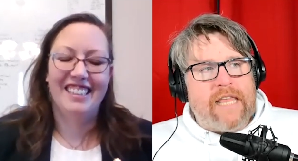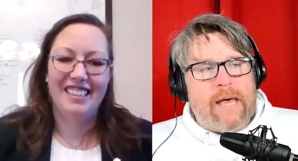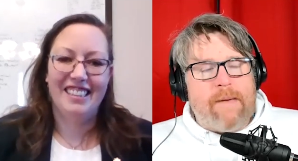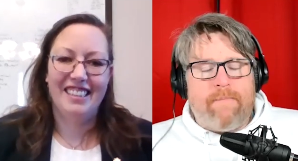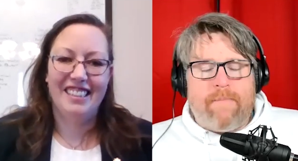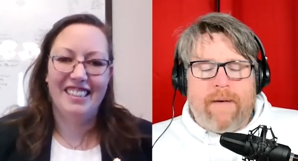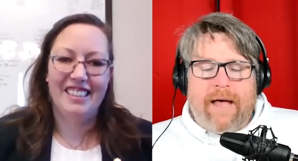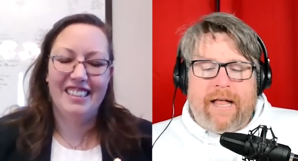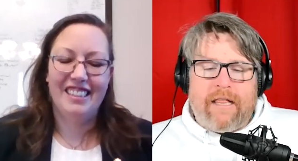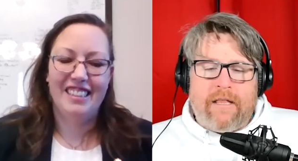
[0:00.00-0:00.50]

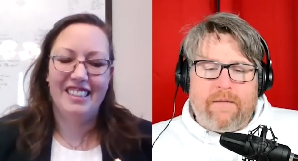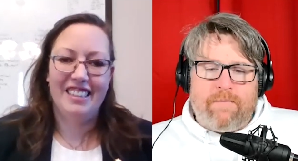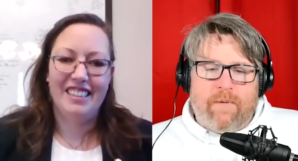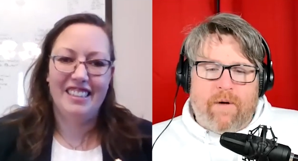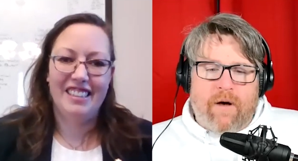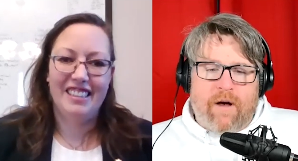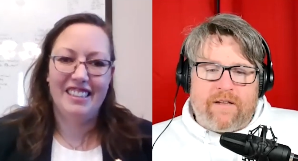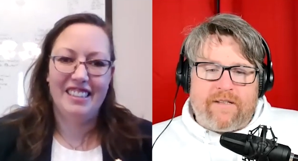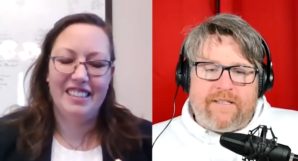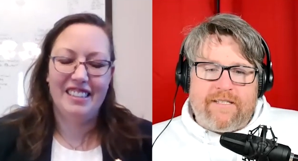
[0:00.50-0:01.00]
Speaker 1: that ballot
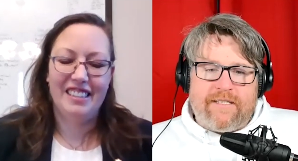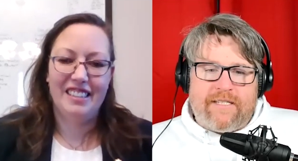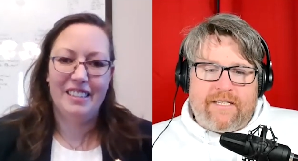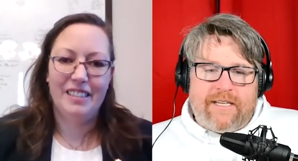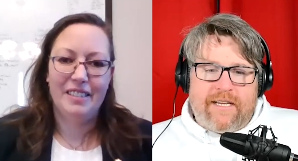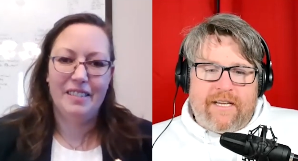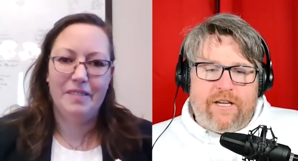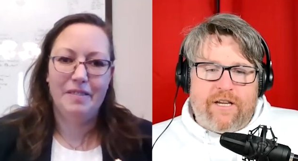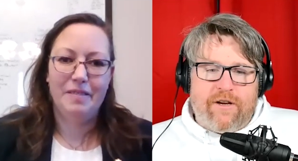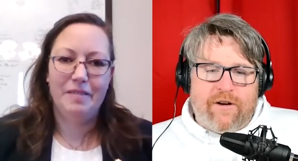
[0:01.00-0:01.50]
box and
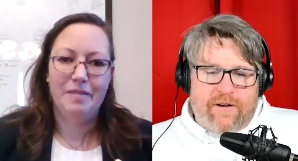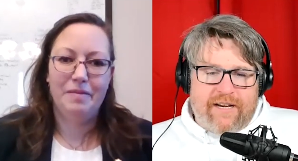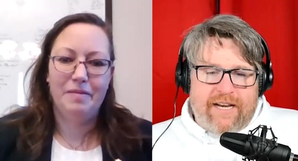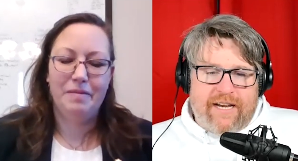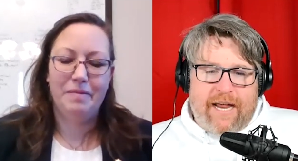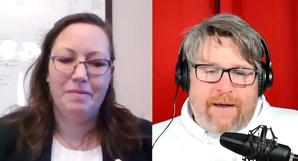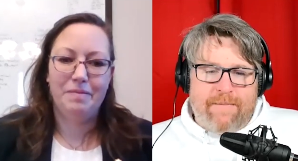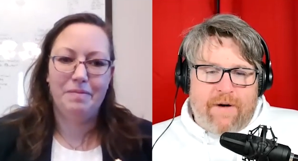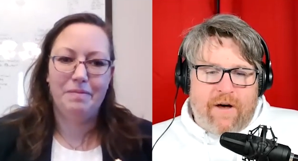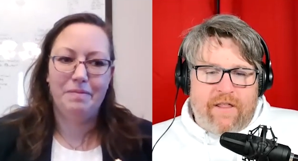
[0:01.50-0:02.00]
seeing your
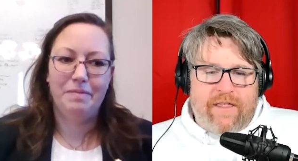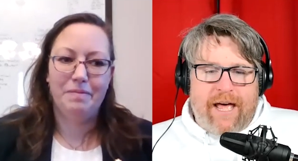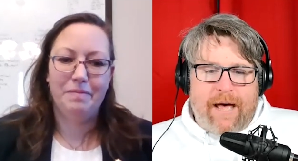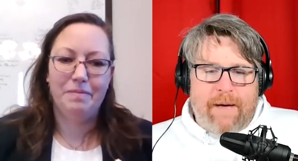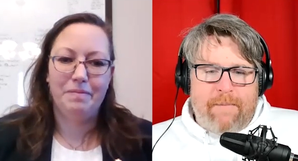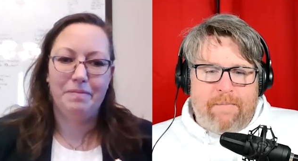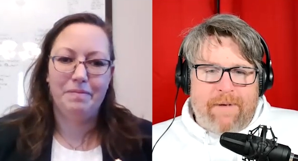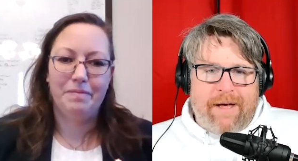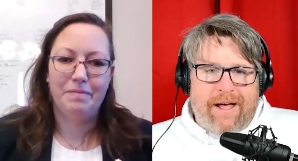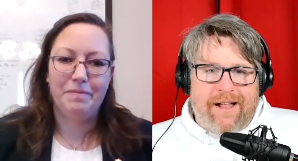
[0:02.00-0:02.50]
name on
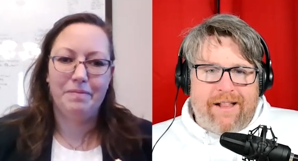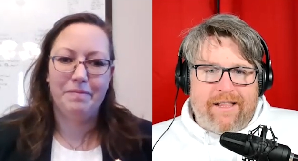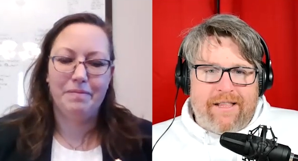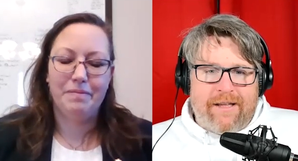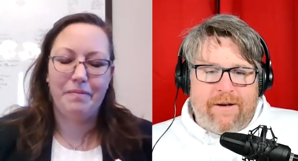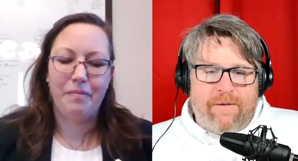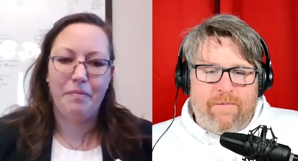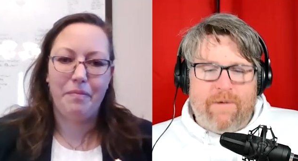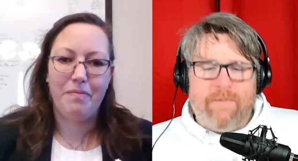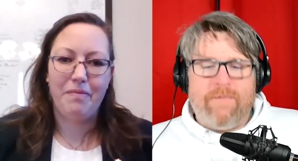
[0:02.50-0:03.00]
that
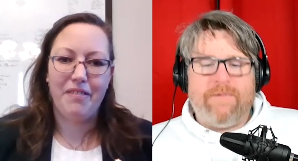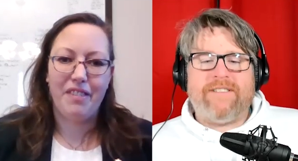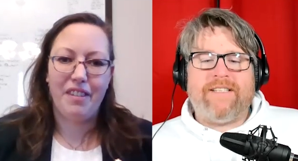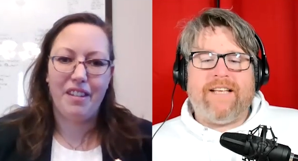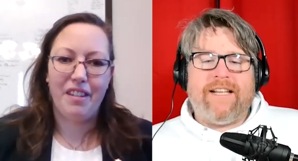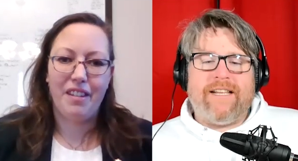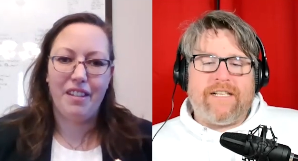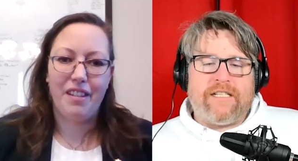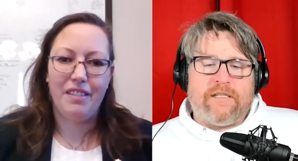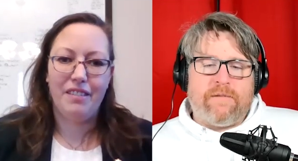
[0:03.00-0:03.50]
ballot, what was
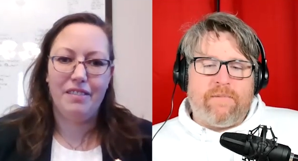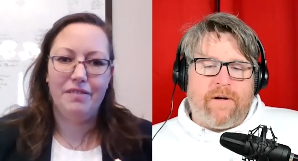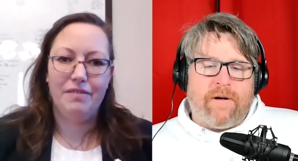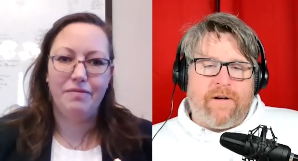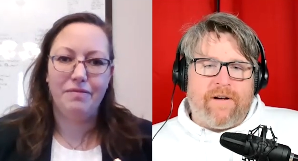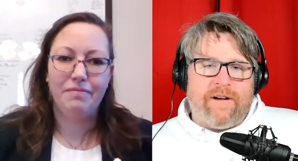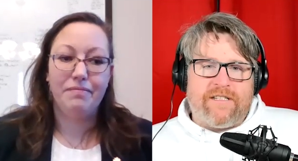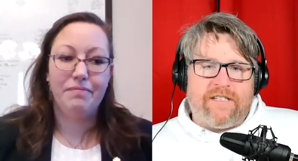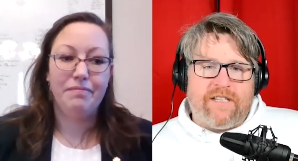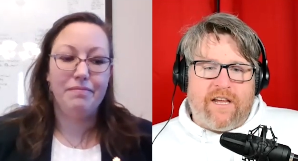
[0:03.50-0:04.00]
that
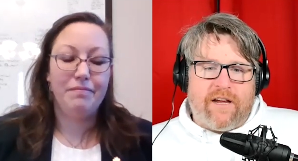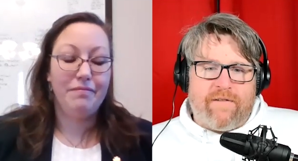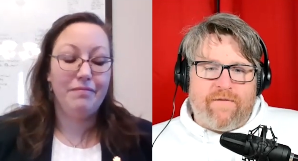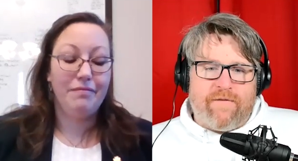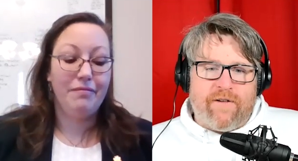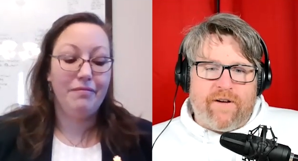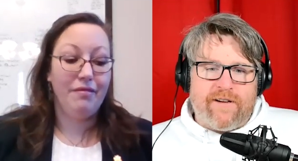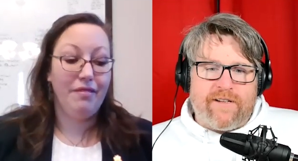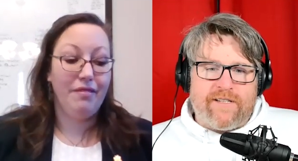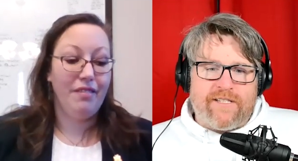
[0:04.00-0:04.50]
experience like
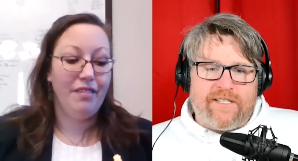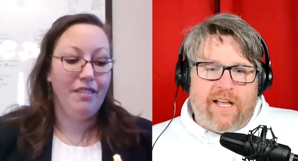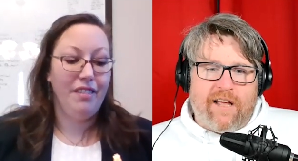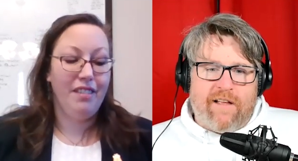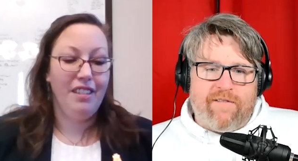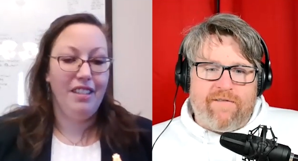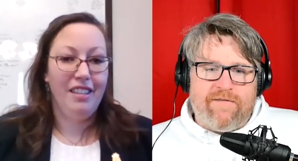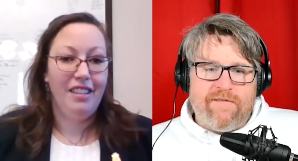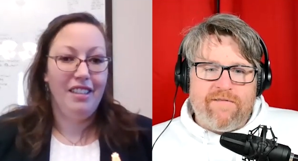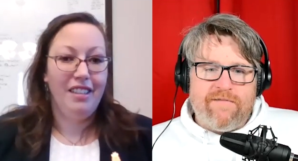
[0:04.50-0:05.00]
for
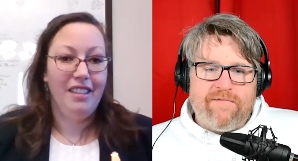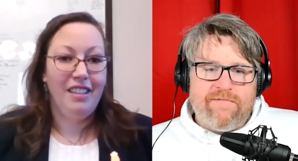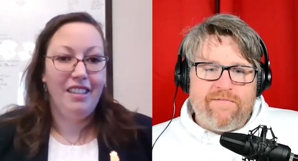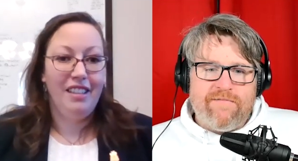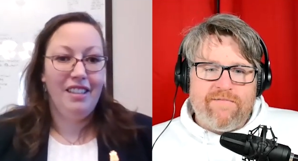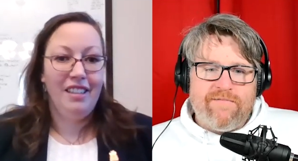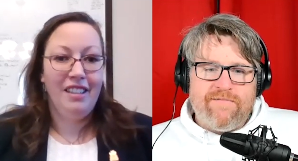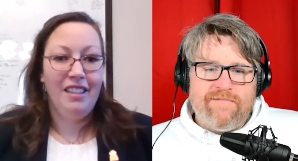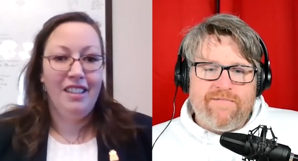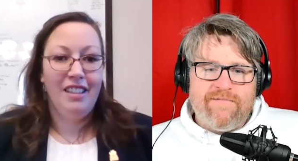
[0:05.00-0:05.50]
yourself?
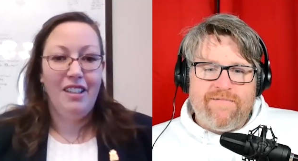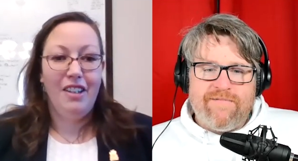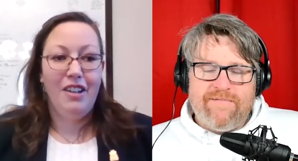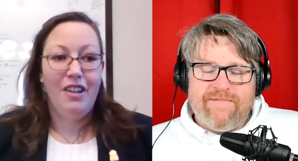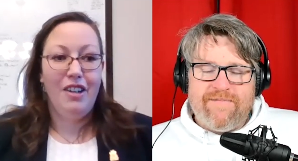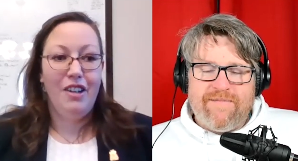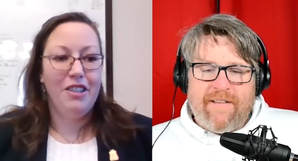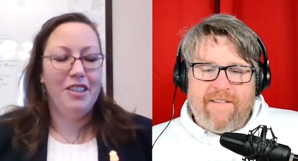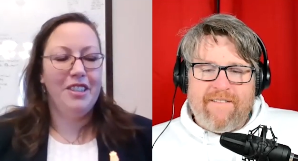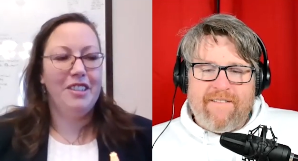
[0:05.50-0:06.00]

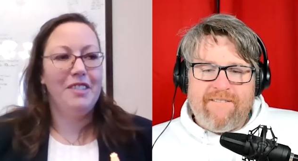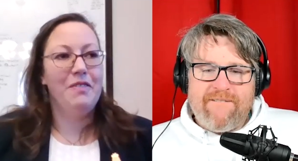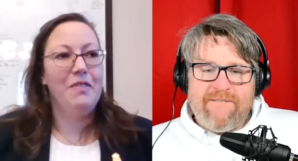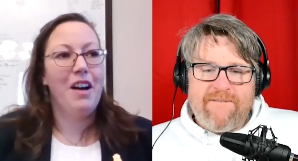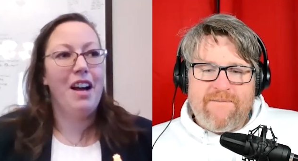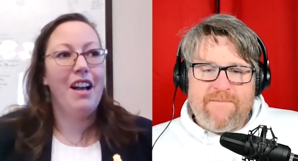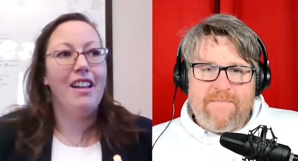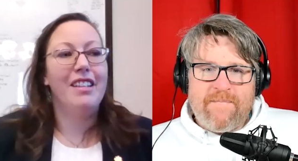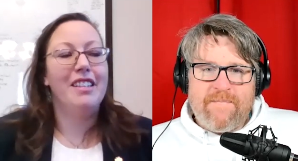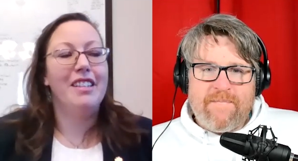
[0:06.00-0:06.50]
Speaker 2: Oh
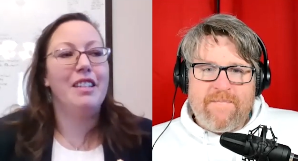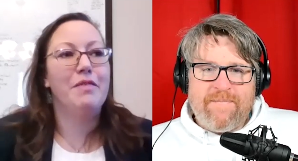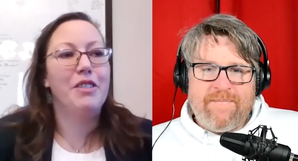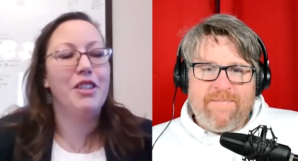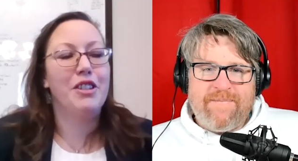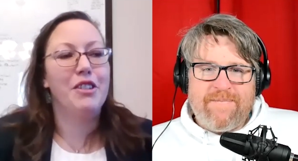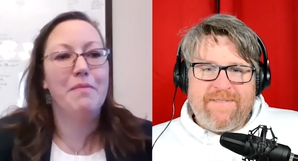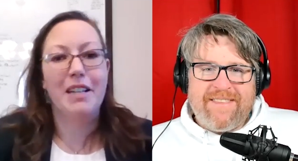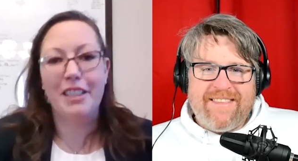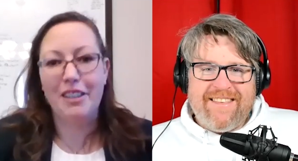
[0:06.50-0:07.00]
well,
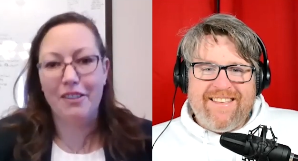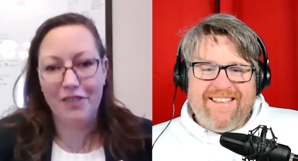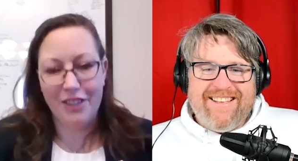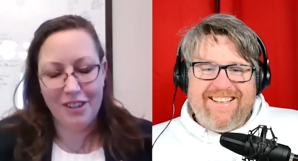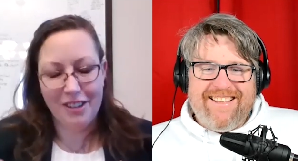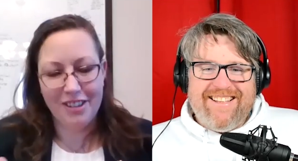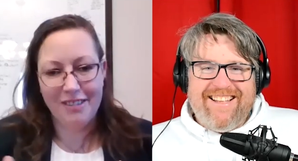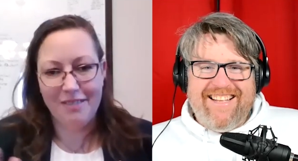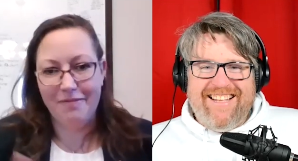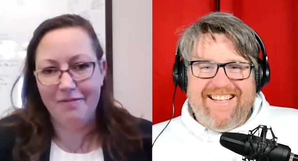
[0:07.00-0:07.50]
as I'm sure
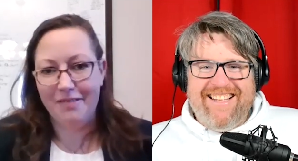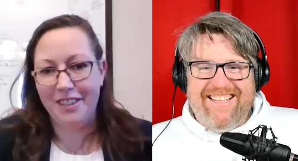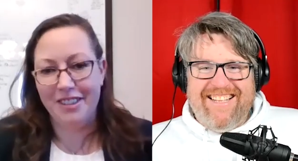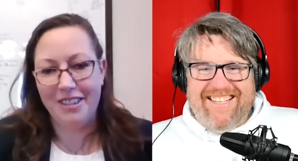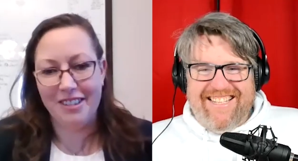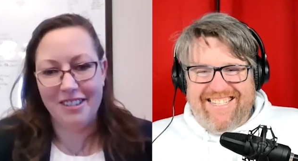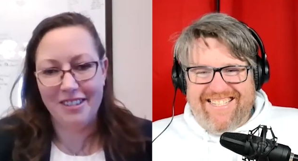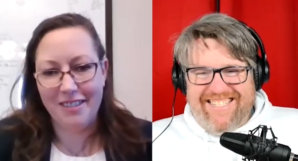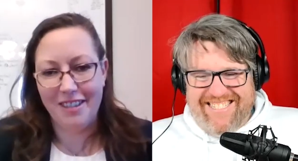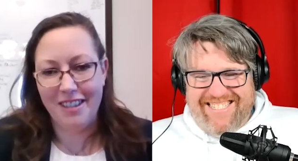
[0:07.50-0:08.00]
many of
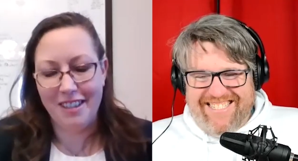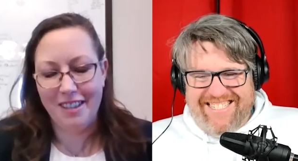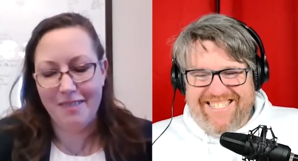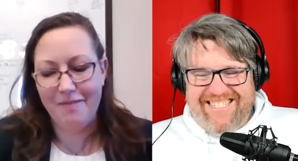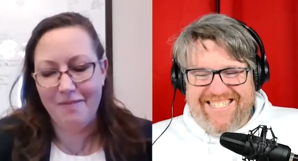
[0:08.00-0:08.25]
your your